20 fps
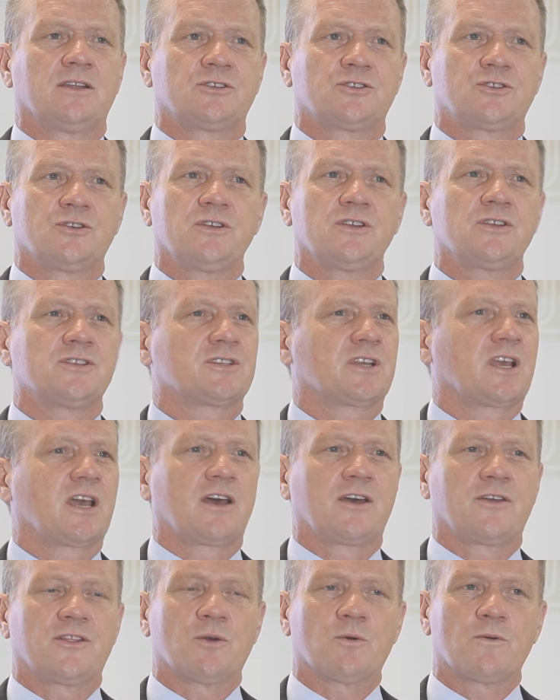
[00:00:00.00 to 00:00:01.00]
Two years
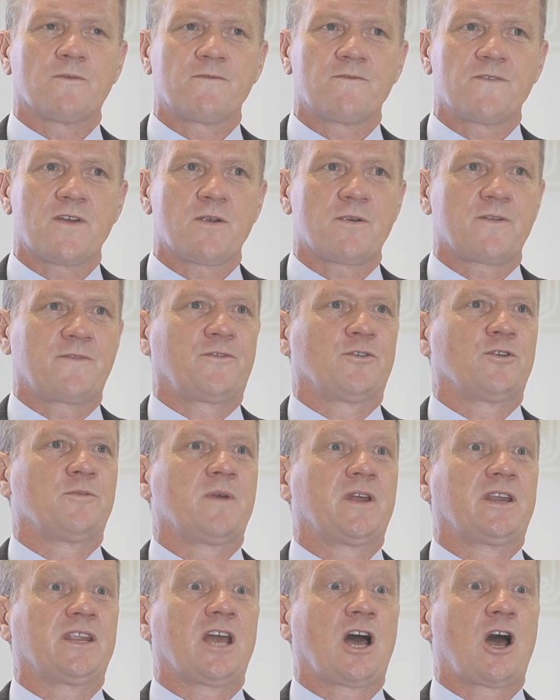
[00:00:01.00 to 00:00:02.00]
ago, there were very few
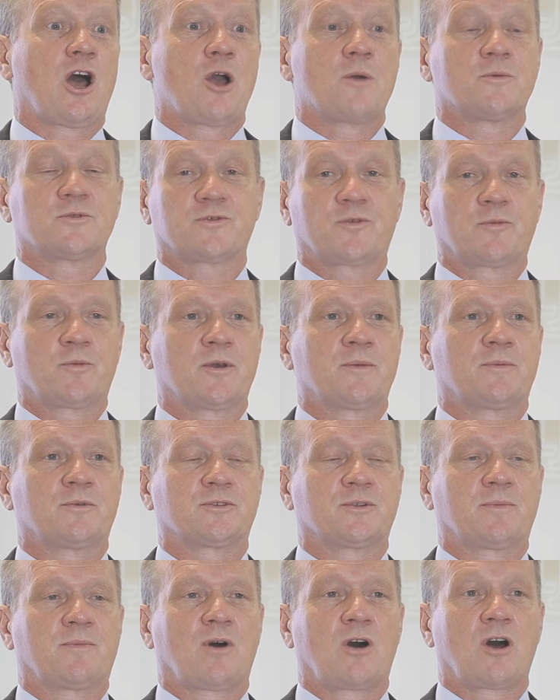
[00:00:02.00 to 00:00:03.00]
many homes for people
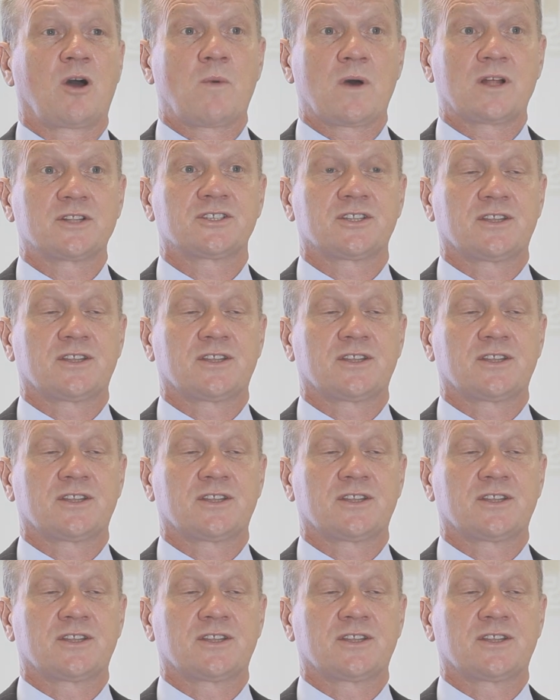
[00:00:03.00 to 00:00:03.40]
to buy once